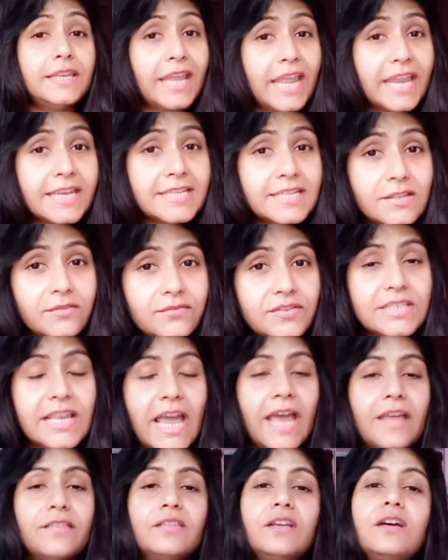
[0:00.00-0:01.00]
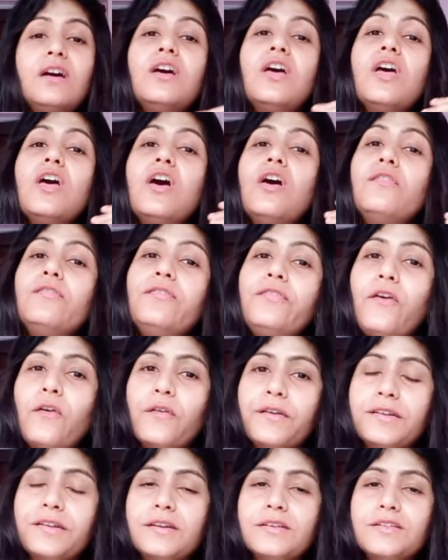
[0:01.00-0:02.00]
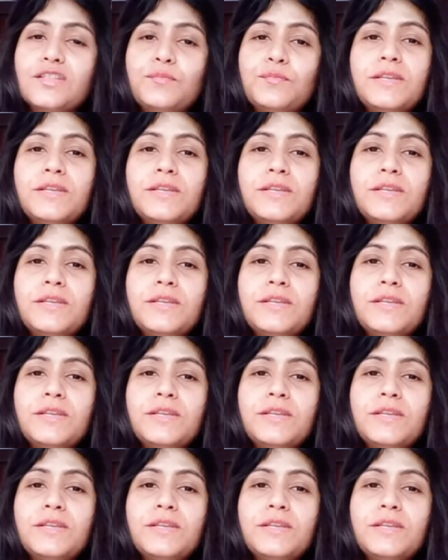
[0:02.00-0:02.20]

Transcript: natives and the foreigners.